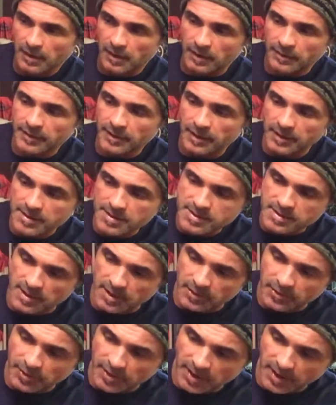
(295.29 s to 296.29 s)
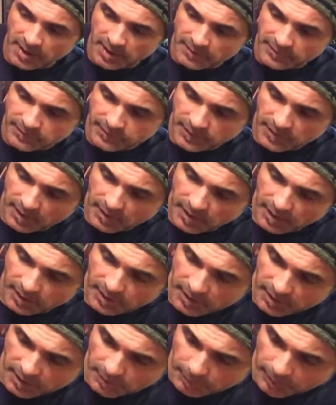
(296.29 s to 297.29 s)
On the other side, you have
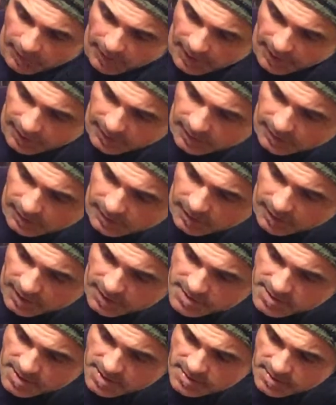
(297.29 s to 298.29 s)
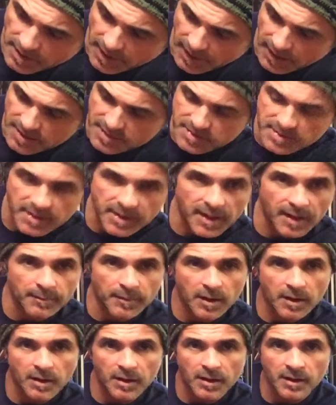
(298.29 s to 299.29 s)
another plaque, and it says Ace
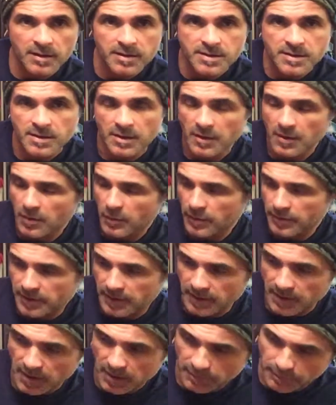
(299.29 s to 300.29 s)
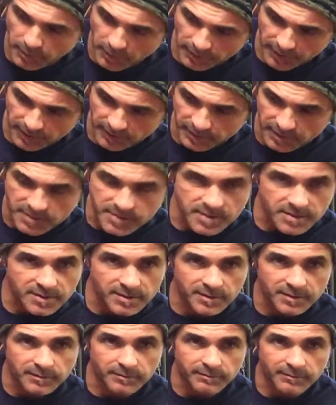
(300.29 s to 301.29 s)
Chemicals with an arrow pointing
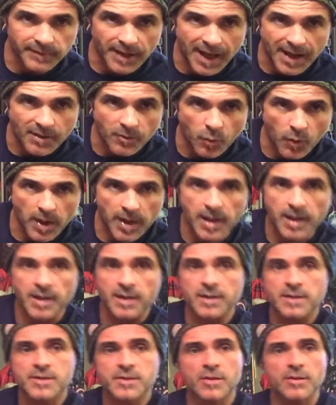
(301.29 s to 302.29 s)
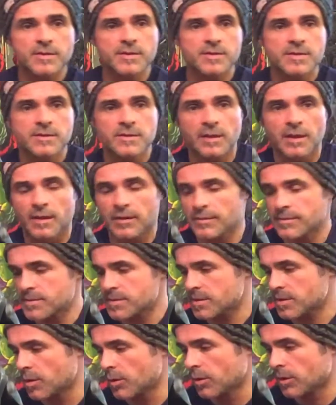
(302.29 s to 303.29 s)
that way. So it's
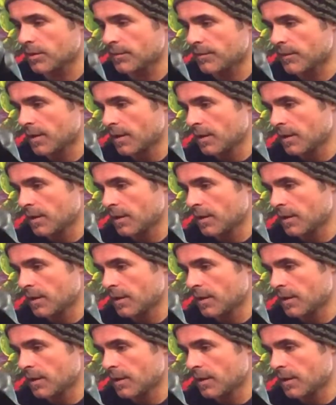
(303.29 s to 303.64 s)
it's cool.